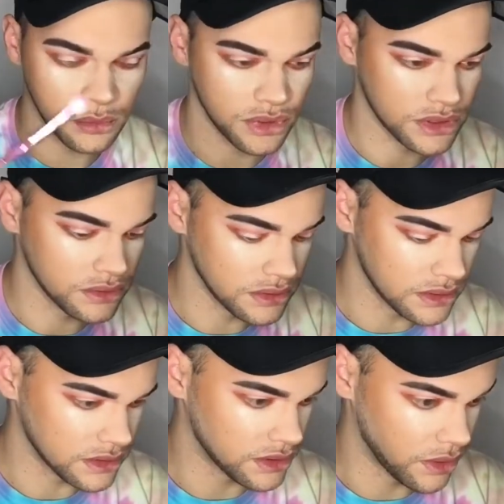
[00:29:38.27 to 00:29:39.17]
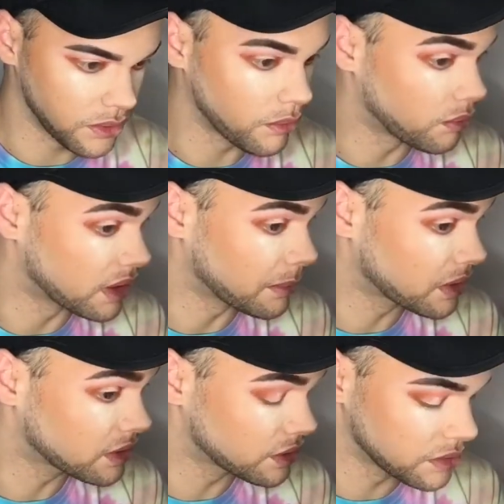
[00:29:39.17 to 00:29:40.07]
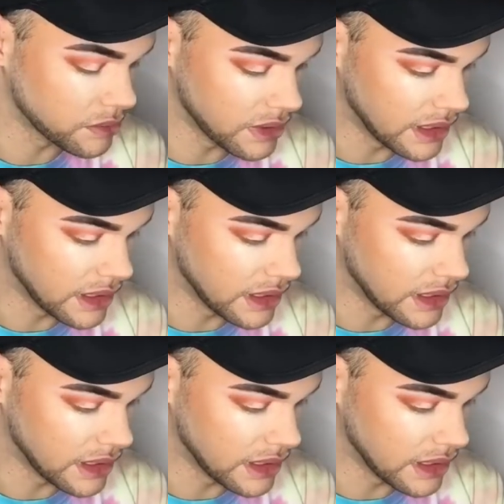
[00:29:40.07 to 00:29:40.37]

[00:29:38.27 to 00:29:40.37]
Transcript: bristles. So what I'm gonna do